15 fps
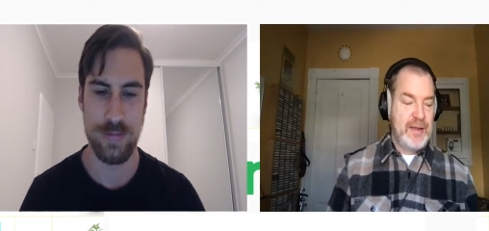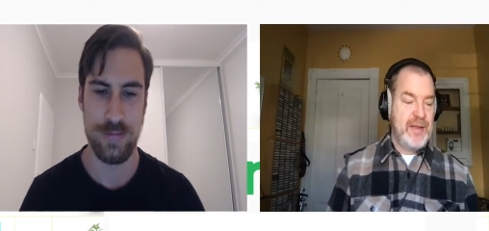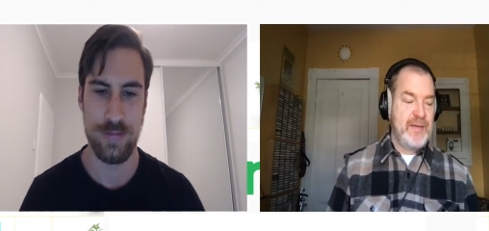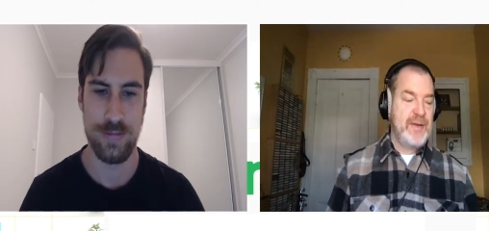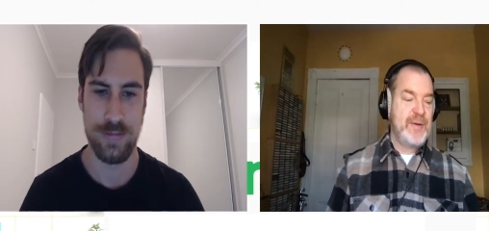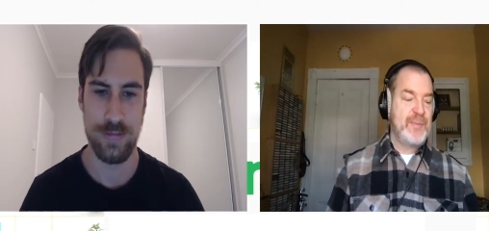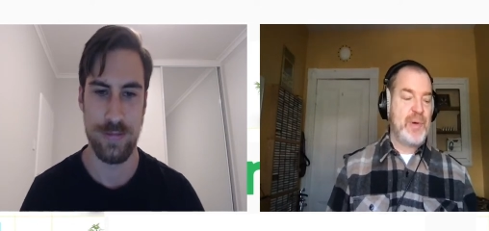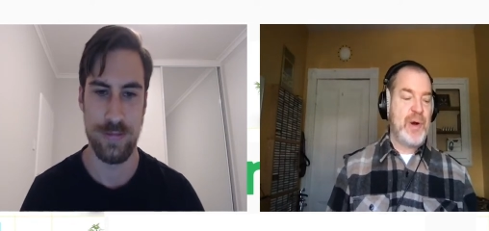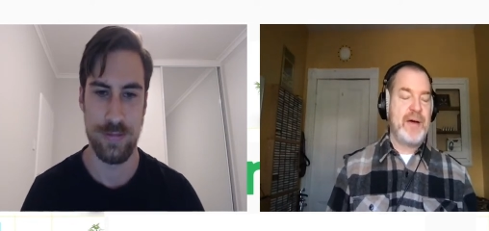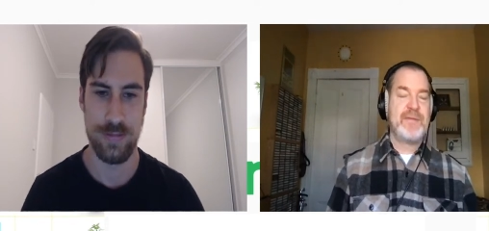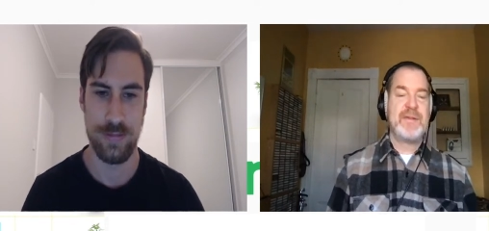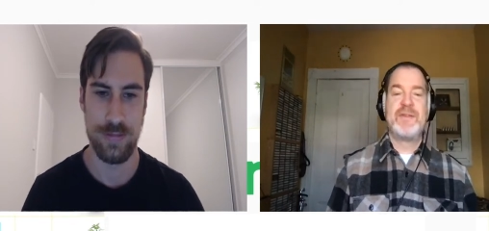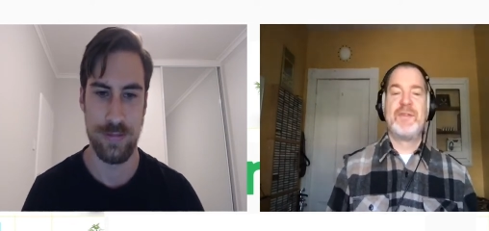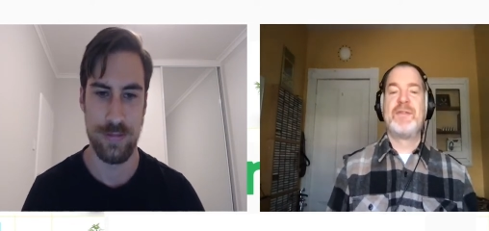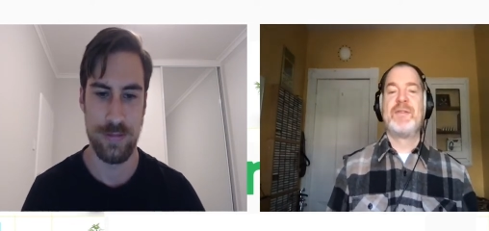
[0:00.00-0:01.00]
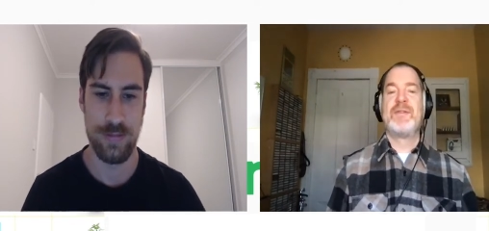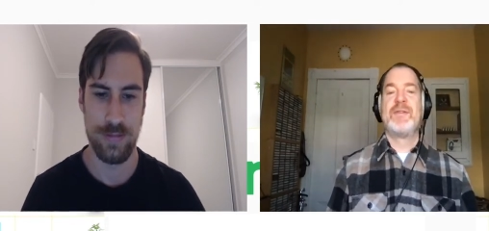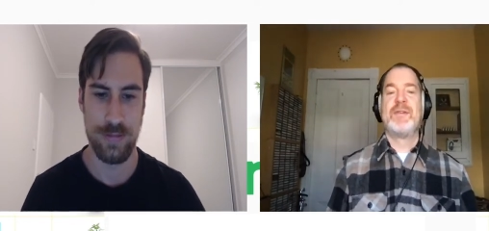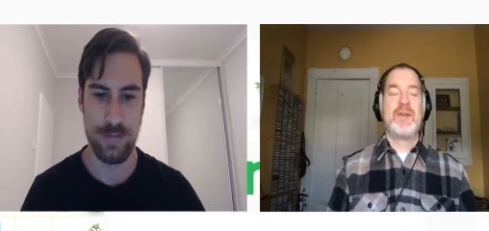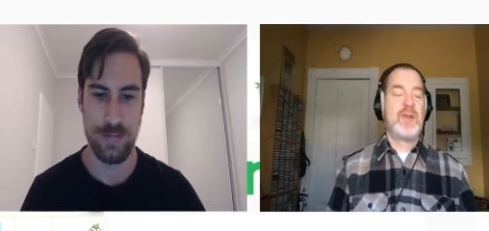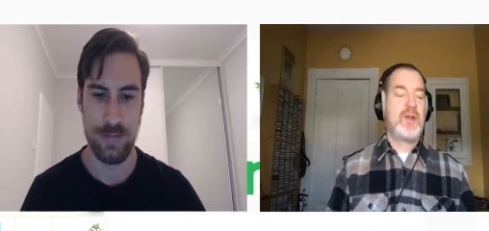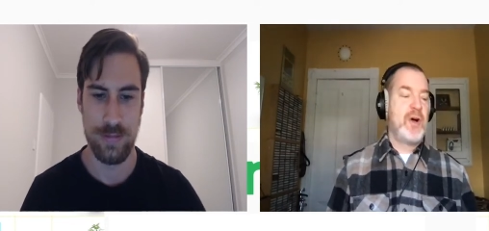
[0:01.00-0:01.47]
Speaker 1: I live in a
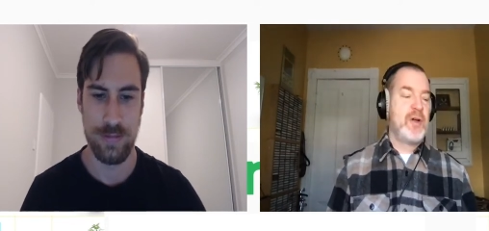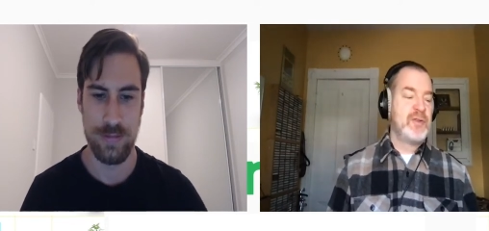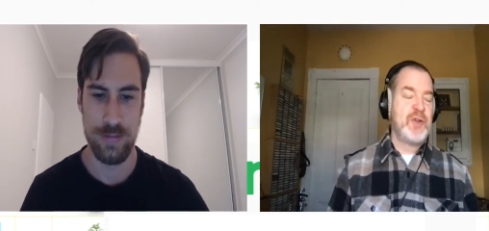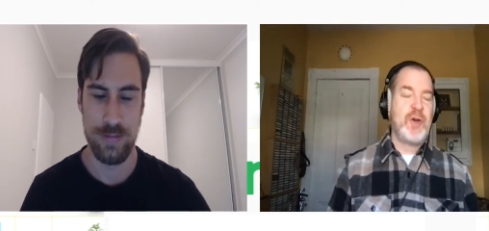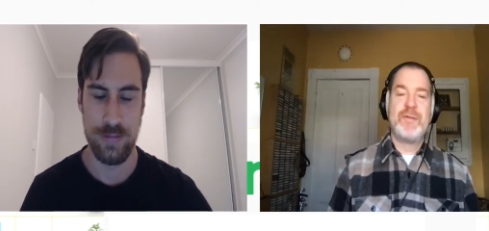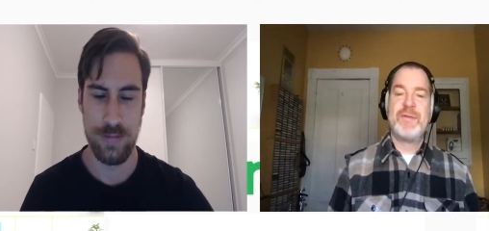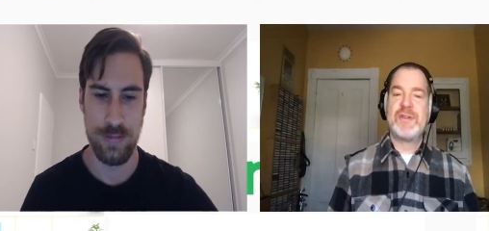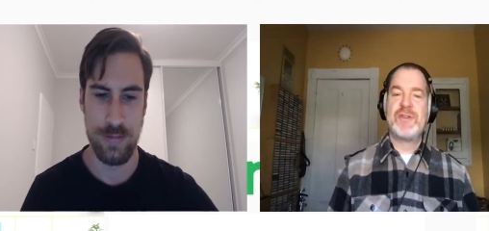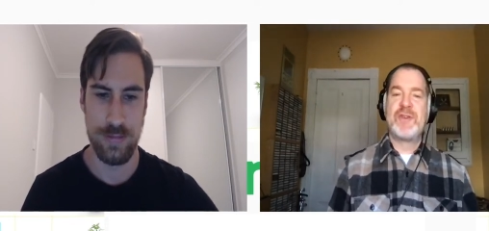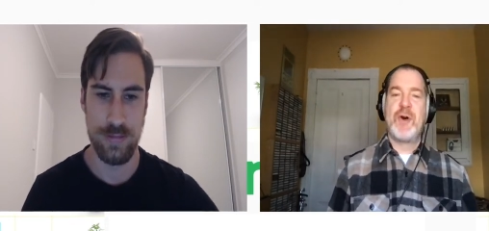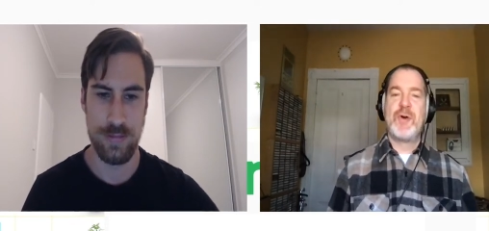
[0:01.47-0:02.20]
province called Nova